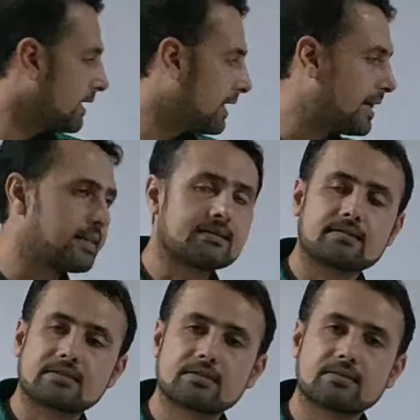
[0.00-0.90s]

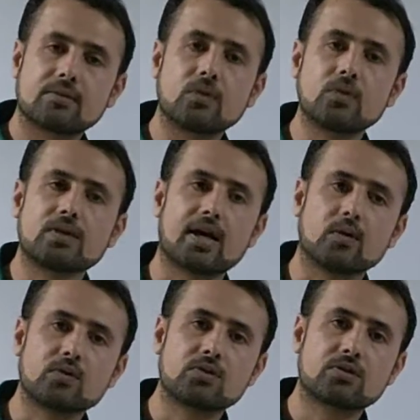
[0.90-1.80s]
ads no
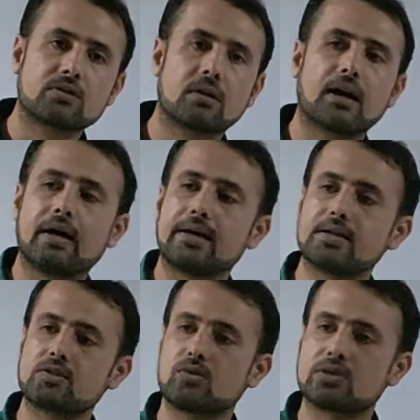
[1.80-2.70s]
doubt are
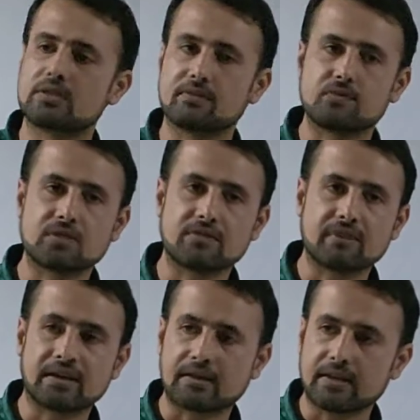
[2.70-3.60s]
a source of
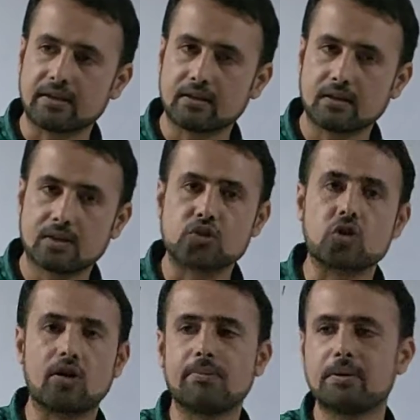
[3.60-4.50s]
generating
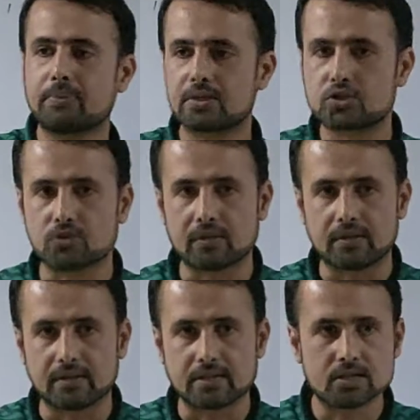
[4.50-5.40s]
job
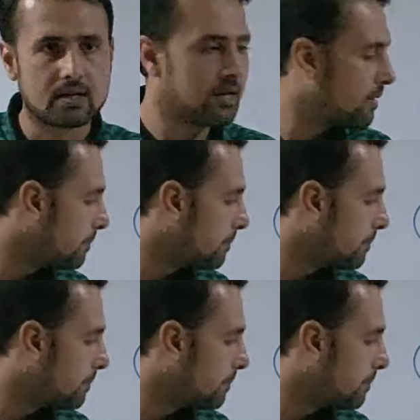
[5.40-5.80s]
opportunities,